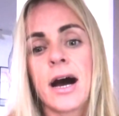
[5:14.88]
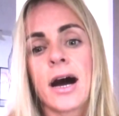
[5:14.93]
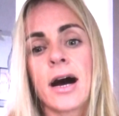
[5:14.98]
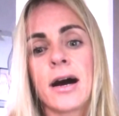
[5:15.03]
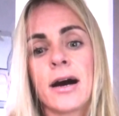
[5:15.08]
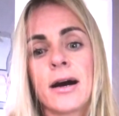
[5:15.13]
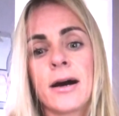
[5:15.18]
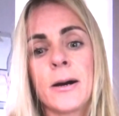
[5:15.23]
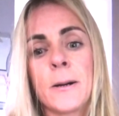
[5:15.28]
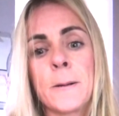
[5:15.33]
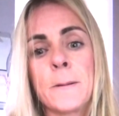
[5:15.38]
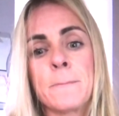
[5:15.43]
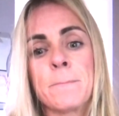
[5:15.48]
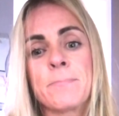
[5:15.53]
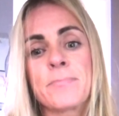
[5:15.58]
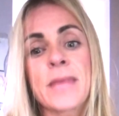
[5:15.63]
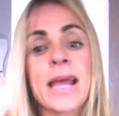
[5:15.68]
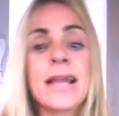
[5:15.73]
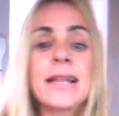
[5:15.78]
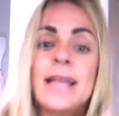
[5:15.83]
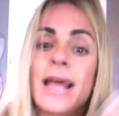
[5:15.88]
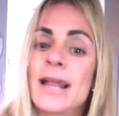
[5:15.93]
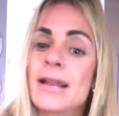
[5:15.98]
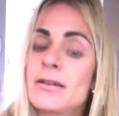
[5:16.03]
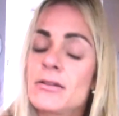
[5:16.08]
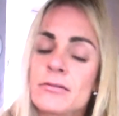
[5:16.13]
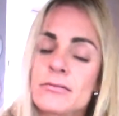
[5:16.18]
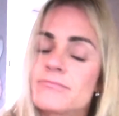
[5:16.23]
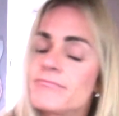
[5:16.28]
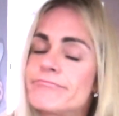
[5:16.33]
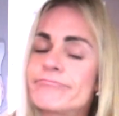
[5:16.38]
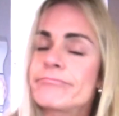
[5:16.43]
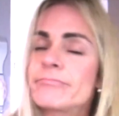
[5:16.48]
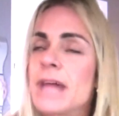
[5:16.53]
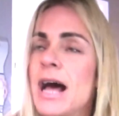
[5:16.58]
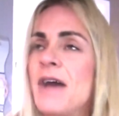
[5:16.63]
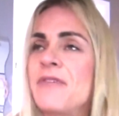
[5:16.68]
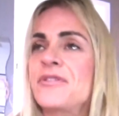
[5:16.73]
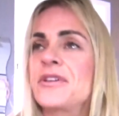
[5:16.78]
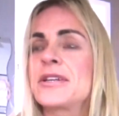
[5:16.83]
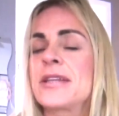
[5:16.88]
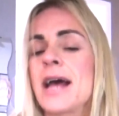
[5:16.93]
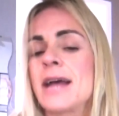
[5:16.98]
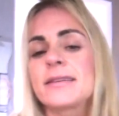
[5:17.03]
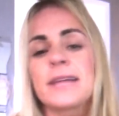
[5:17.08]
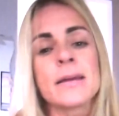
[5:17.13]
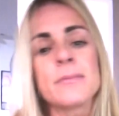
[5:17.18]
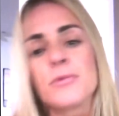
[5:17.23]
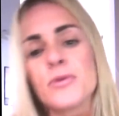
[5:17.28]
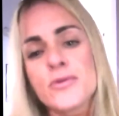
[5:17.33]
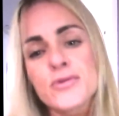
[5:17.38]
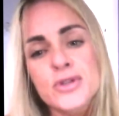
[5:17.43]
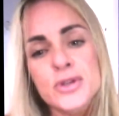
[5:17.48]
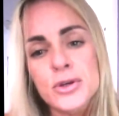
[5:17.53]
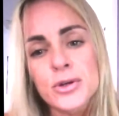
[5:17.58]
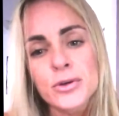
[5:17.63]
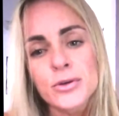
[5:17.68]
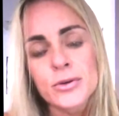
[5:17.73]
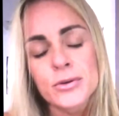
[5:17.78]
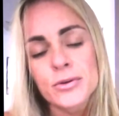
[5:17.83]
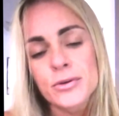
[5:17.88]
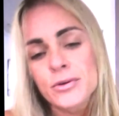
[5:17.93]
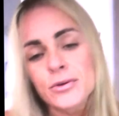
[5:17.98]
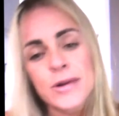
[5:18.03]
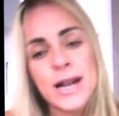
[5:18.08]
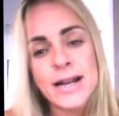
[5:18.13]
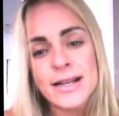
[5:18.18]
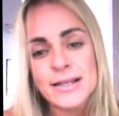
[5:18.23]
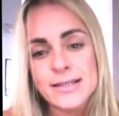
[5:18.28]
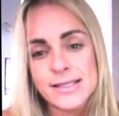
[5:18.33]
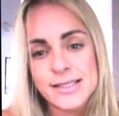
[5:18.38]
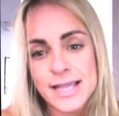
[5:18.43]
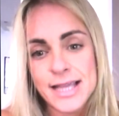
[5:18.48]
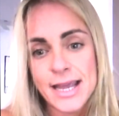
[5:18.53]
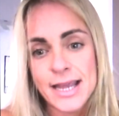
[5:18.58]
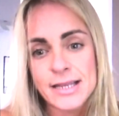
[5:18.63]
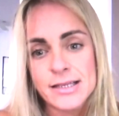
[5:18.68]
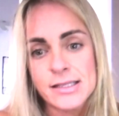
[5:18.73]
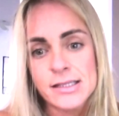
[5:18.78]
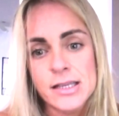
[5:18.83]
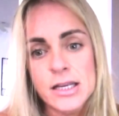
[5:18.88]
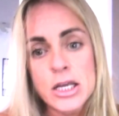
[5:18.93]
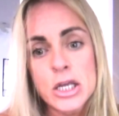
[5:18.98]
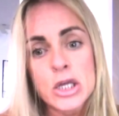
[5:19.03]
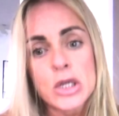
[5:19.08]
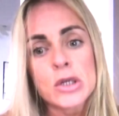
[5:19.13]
And then after that, I moved to United States.